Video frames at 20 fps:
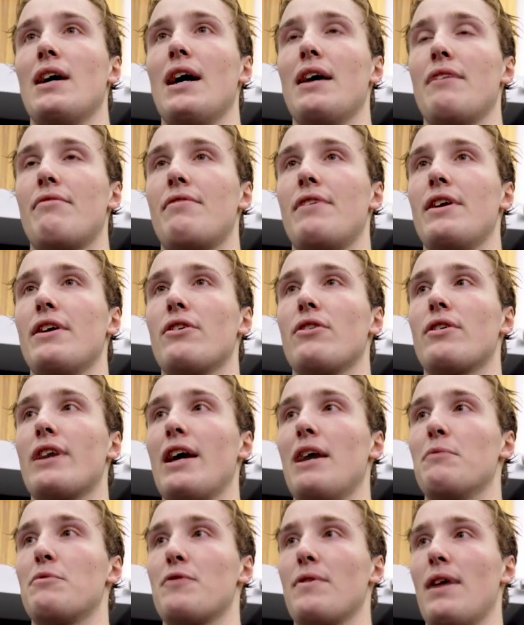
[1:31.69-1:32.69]
had three good
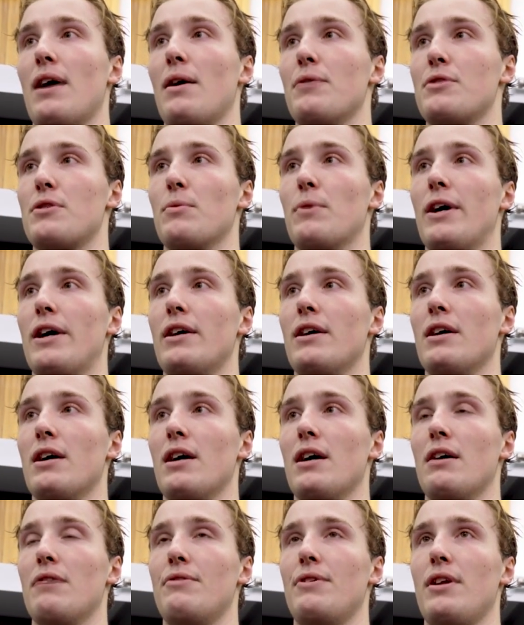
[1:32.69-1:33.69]
games when I was away,
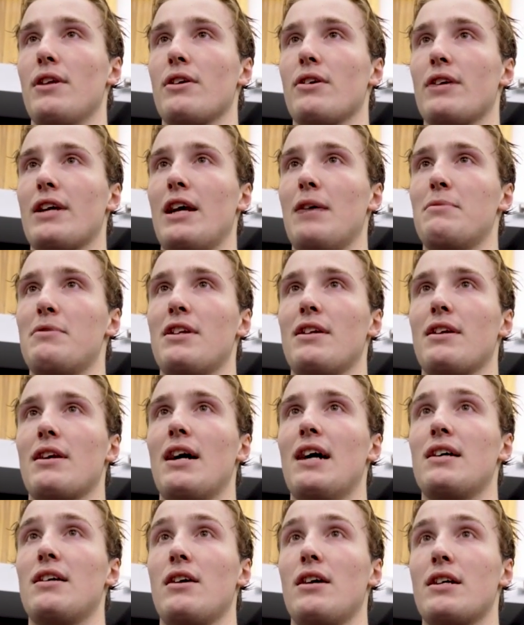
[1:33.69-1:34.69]
really good games, and the
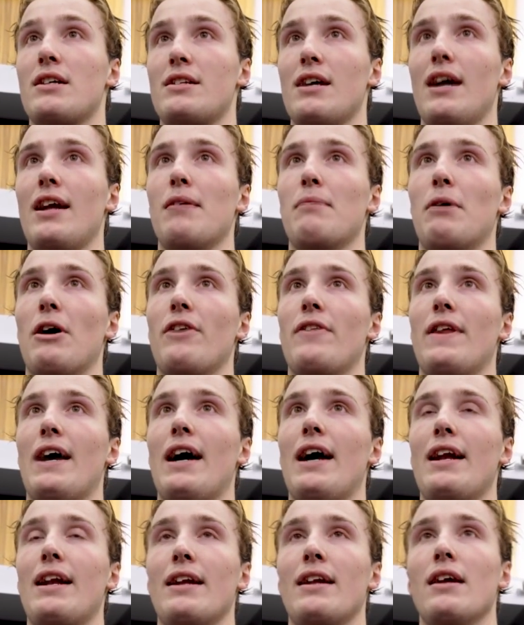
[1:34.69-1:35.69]
guys are excited about
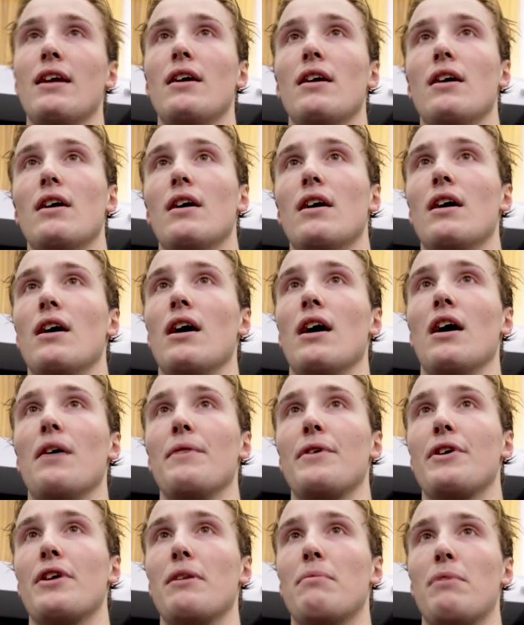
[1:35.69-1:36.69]
that. And
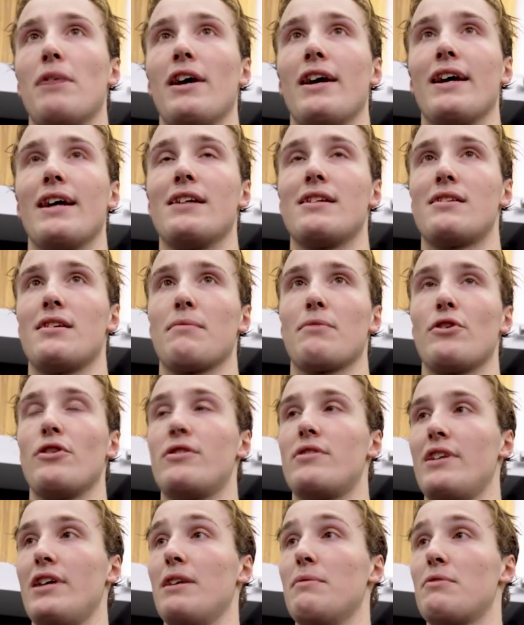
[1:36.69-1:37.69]
we're going to play against some
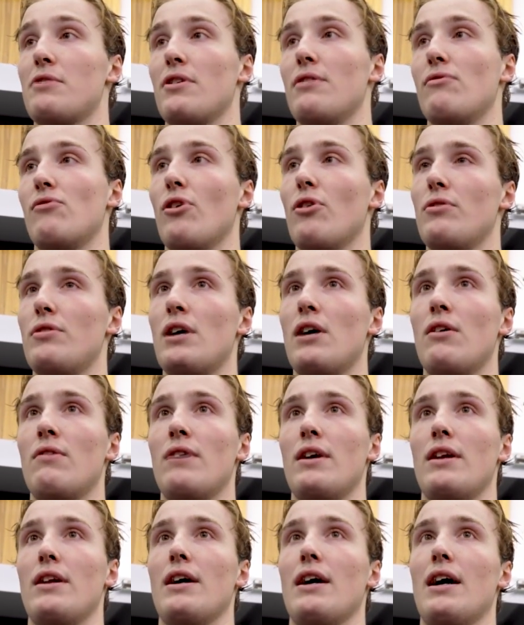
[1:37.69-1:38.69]
good teams on the road now,
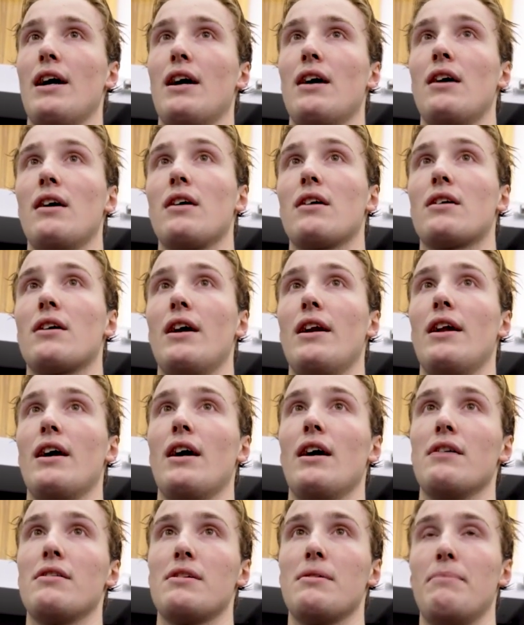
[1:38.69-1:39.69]
and kind
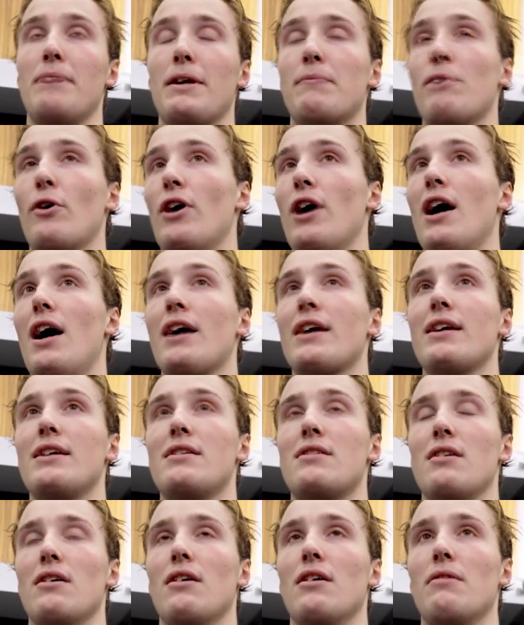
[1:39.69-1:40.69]
of some big boy hockey,
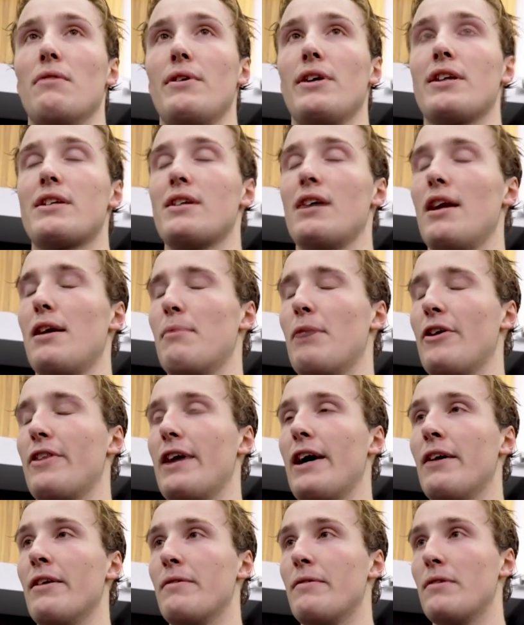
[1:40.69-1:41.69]
so we're excited about
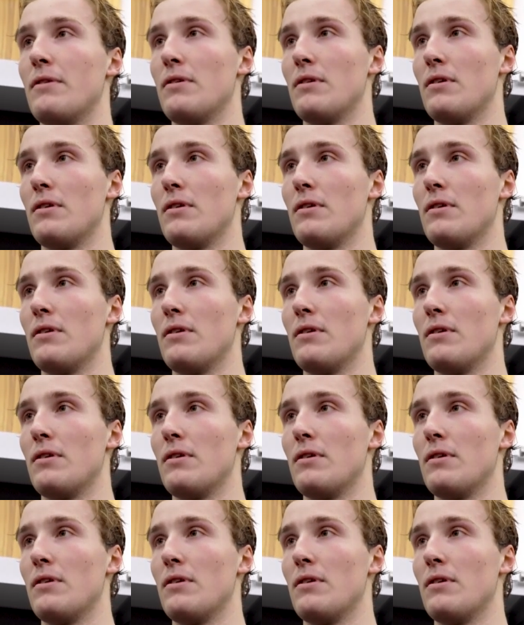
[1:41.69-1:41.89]
that.